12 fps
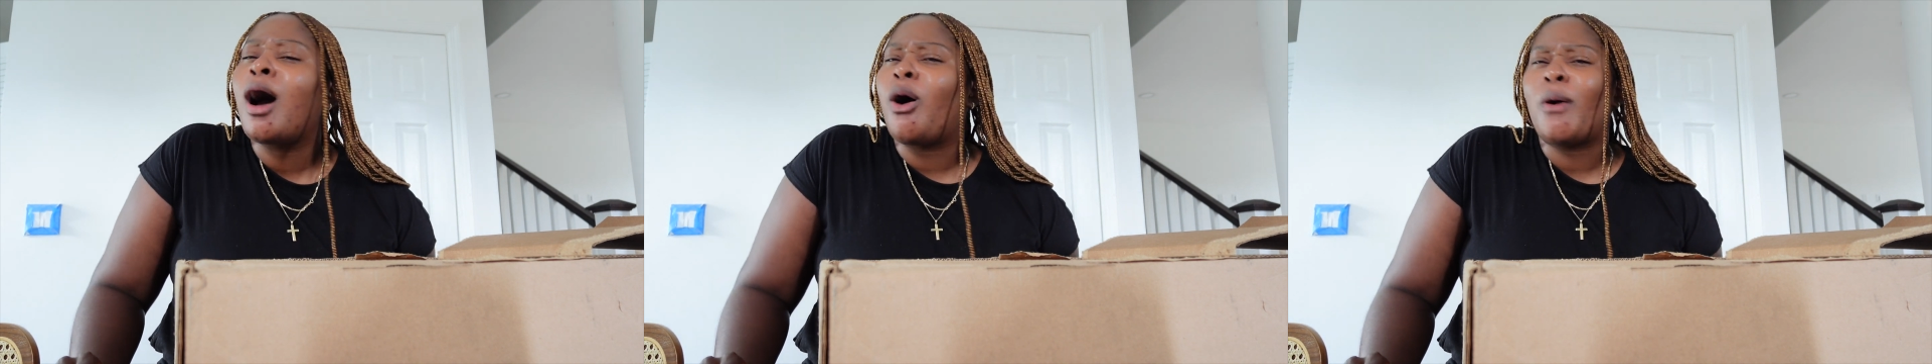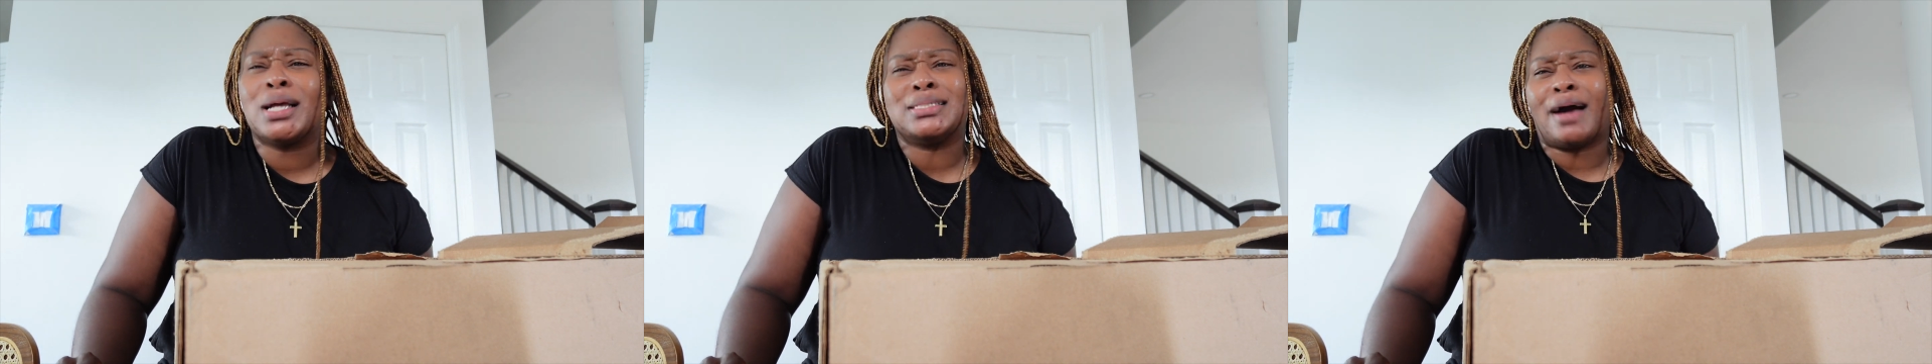
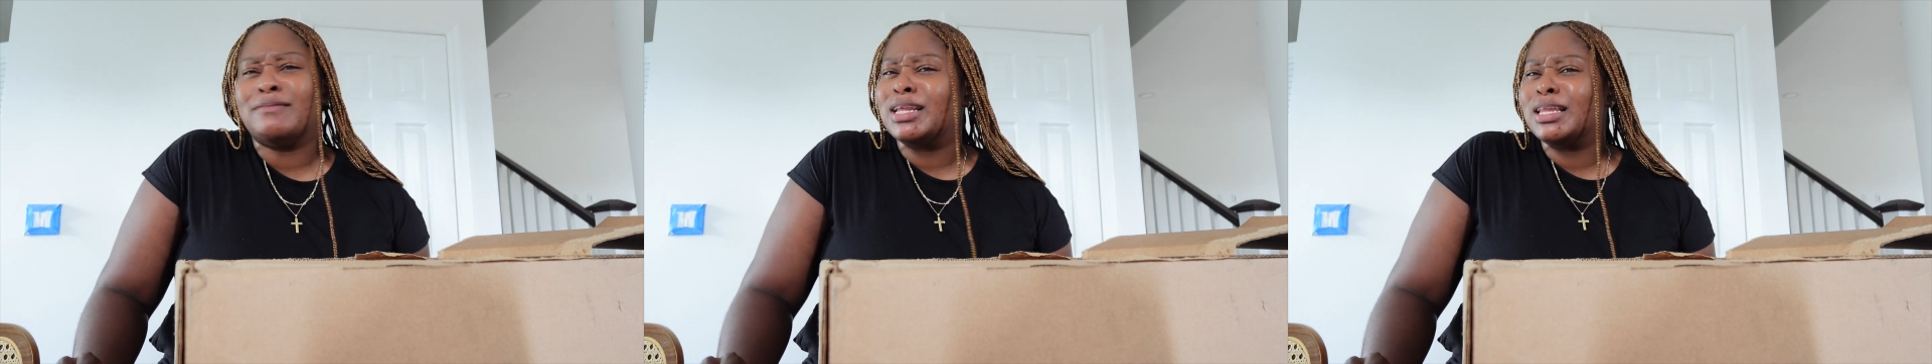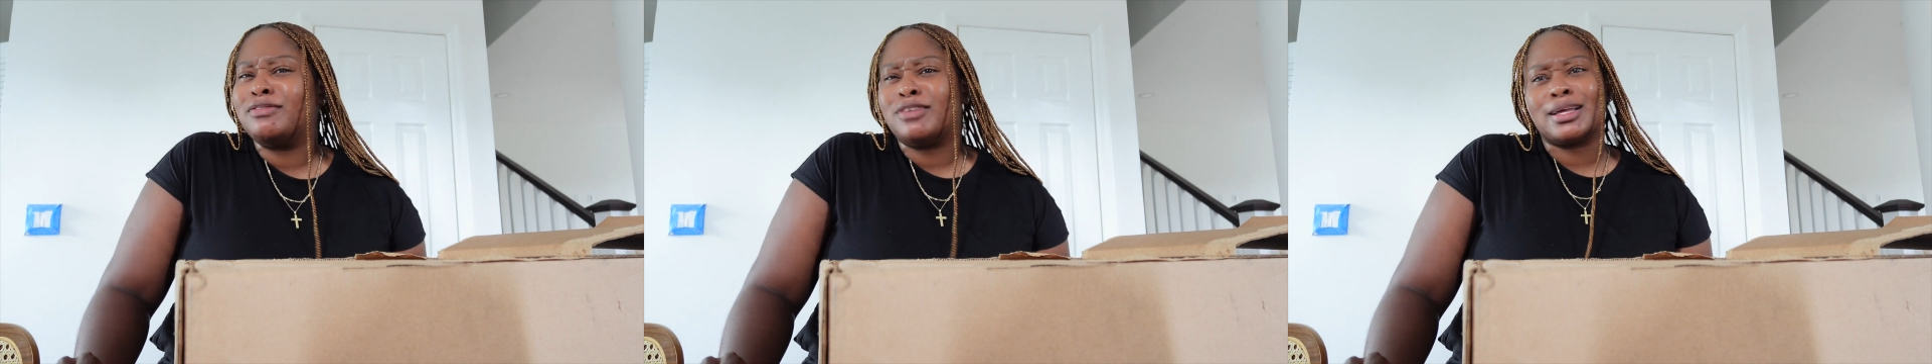oh, I
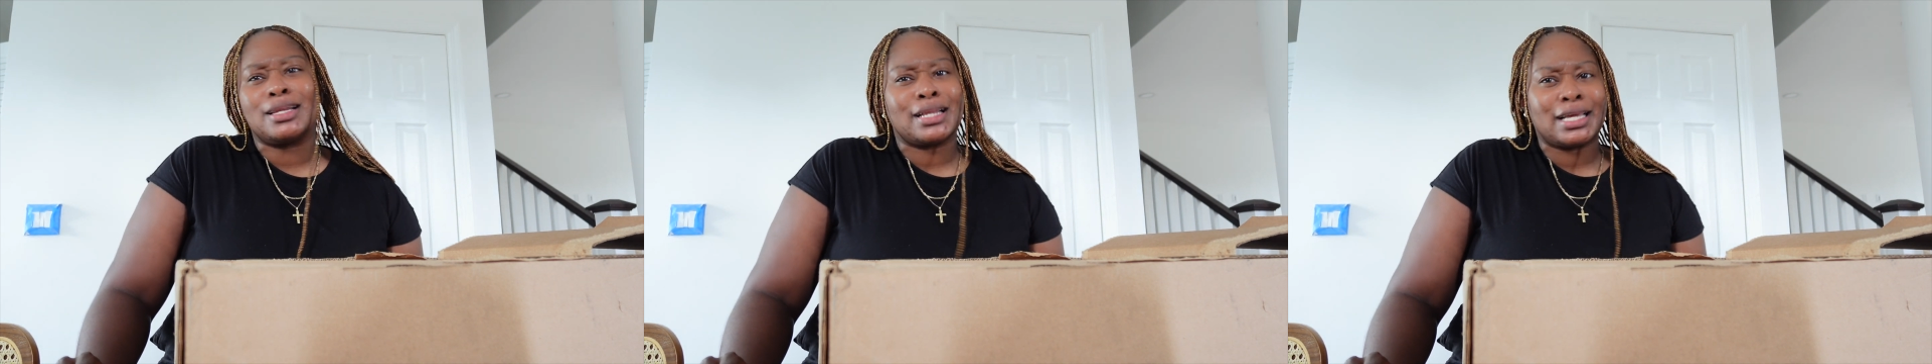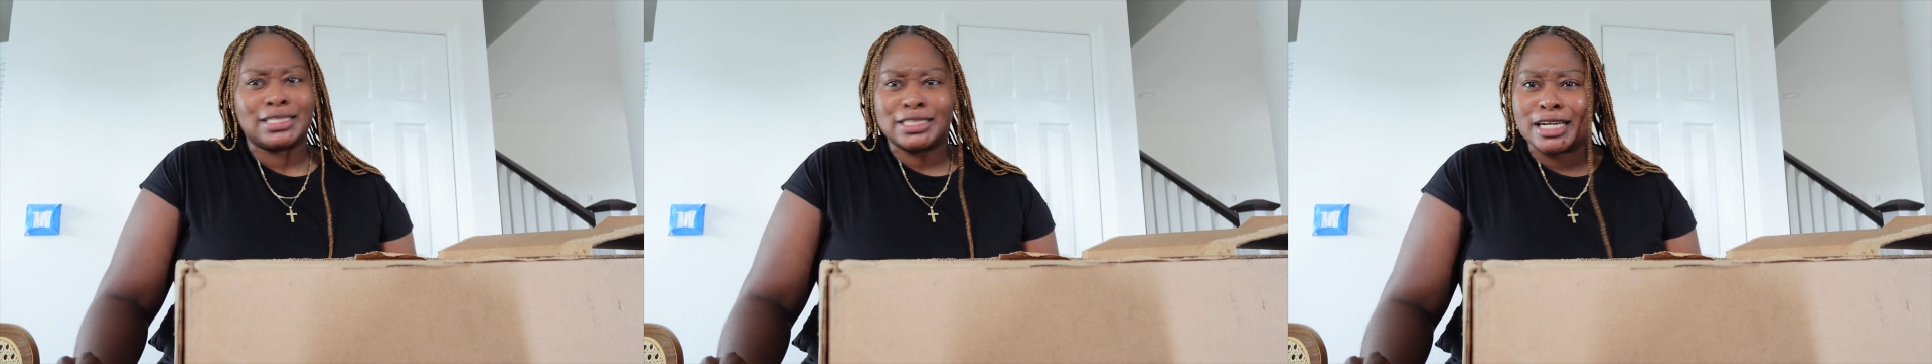definitely flooded the
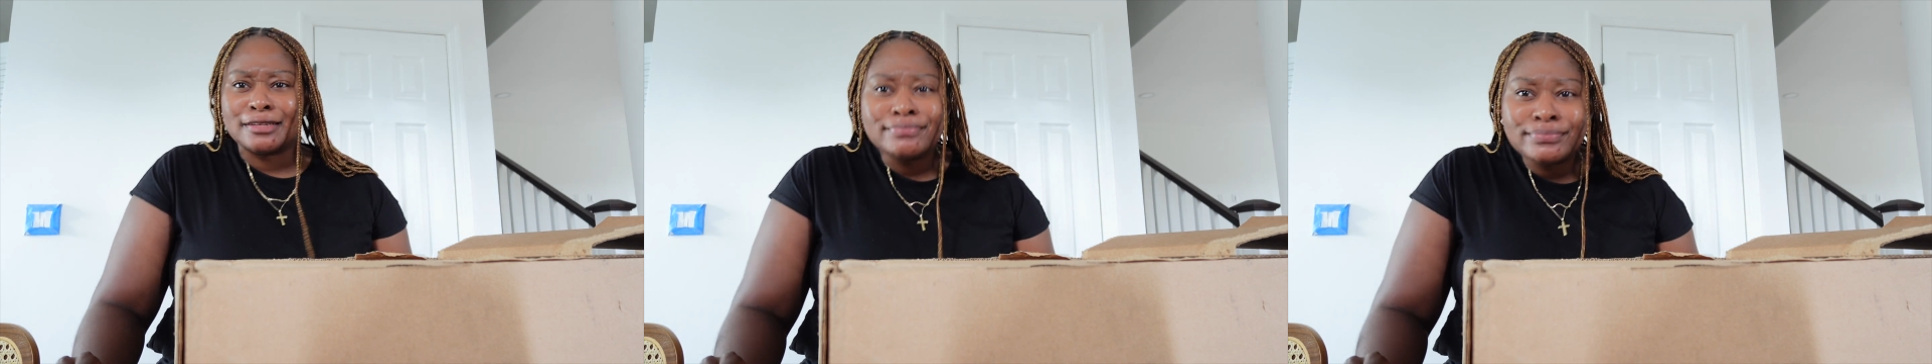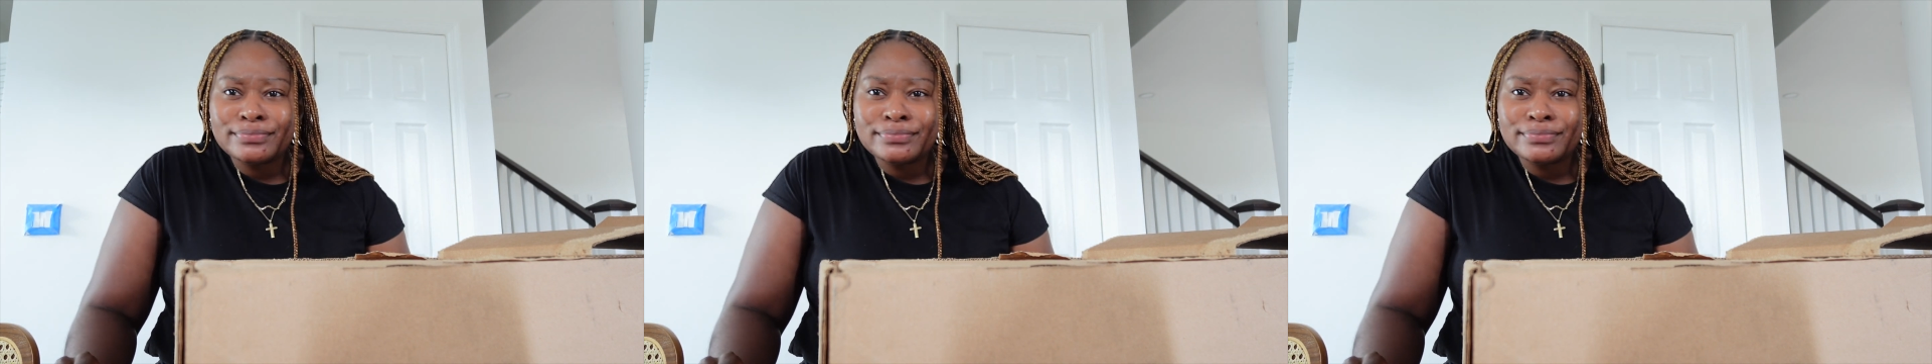kitchen.